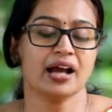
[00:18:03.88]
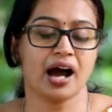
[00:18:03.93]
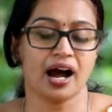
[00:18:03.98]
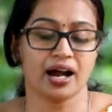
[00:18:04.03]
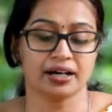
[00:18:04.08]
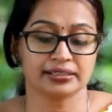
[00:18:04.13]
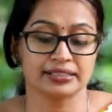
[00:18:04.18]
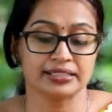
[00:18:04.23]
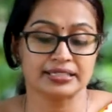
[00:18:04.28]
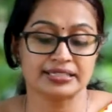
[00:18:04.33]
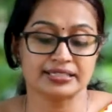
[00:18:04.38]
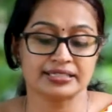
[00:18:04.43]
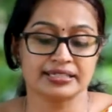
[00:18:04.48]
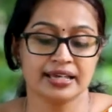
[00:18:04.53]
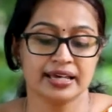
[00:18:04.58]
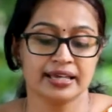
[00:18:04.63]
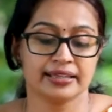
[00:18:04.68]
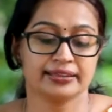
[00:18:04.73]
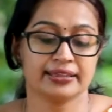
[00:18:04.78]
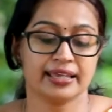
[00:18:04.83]
artists,
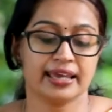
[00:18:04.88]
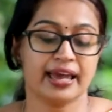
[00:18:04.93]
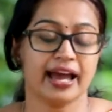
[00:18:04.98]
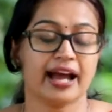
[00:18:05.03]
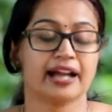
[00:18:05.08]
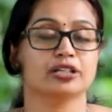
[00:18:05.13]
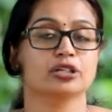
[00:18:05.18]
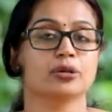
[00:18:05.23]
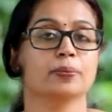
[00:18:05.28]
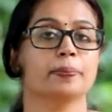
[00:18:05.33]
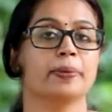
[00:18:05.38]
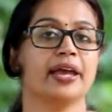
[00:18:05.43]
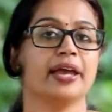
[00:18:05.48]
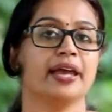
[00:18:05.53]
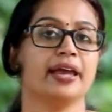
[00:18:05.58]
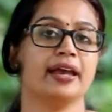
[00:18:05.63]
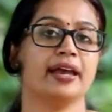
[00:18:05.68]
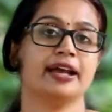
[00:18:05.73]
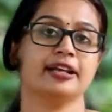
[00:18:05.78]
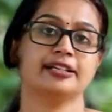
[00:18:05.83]
they had to
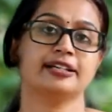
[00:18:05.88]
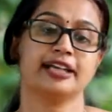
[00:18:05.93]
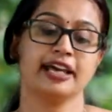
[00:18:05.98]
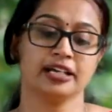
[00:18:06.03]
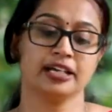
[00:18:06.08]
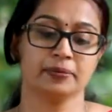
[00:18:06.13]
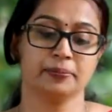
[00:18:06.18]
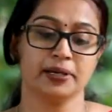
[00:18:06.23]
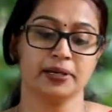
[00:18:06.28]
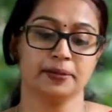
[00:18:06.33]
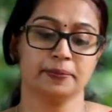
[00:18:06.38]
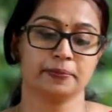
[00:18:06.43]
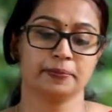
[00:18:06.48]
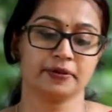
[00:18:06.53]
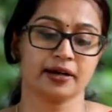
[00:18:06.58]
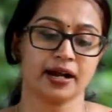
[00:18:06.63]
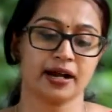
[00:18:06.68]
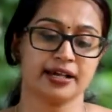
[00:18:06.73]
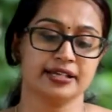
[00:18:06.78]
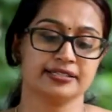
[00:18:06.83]
pay a terrible
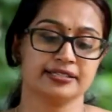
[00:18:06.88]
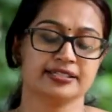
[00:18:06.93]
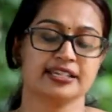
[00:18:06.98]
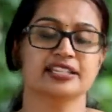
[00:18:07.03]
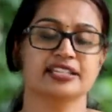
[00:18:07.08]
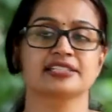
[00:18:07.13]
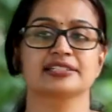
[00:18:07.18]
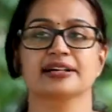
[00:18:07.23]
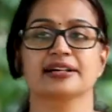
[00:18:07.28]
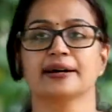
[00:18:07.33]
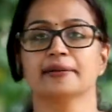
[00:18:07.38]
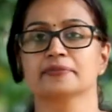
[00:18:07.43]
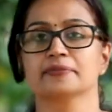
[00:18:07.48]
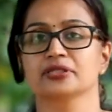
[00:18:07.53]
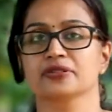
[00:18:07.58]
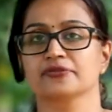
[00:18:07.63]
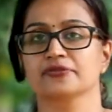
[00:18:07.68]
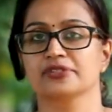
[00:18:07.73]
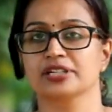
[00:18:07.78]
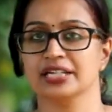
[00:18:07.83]
price in
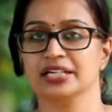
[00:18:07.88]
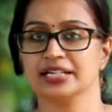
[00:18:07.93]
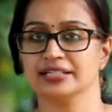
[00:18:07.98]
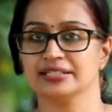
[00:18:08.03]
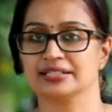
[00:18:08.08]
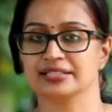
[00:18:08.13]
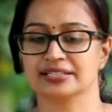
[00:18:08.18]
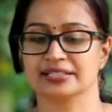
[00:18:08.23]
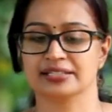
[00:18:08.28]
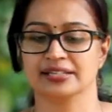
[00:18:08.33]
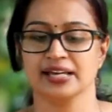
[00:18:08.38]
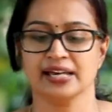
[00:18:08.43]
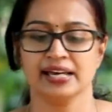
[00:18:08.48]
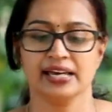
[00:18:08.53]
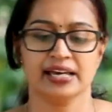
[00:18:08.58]
terms of guilt,